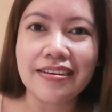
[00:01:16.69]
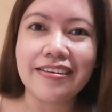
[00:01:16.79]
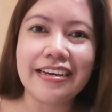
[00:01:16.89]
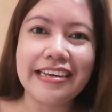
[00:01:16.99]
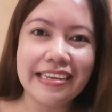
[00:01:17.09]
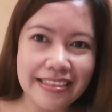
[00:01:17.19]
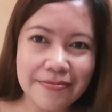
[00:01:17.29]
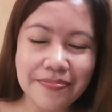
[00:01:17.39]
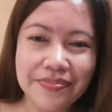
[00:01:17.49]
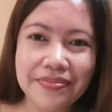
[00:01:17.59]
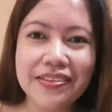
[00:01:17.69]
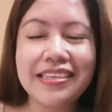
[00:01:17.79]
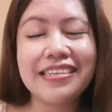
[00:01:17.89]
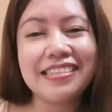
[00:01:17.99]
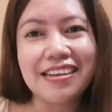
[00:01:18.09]
All right,
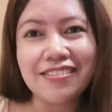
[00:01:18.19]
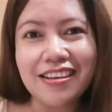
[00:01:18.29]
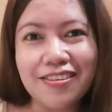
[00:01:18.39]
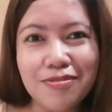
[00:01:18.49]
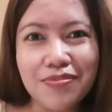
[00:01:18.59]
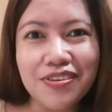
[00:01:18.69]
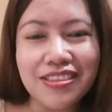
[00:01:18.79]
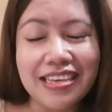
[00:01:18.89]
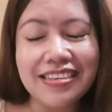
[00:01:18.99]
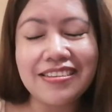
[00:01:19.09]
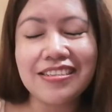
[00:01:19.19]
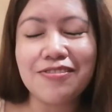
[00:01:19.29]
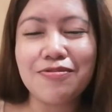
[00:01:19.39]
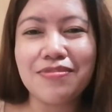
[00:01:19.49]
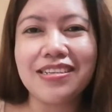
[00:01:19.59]
shout out to, thank you so
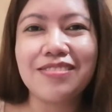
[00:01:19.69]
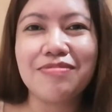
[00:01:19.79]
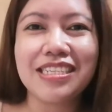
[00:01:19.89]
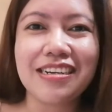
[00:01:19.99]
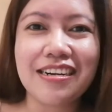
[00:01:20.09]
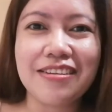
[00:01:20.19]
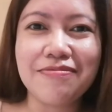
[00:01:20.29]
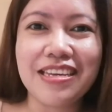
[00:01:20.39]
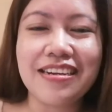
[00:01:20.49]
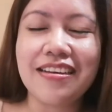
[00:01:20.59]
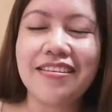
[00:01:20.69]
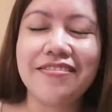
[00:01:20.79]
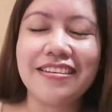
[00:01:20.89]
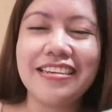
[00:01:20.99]
much, Miss Aramina.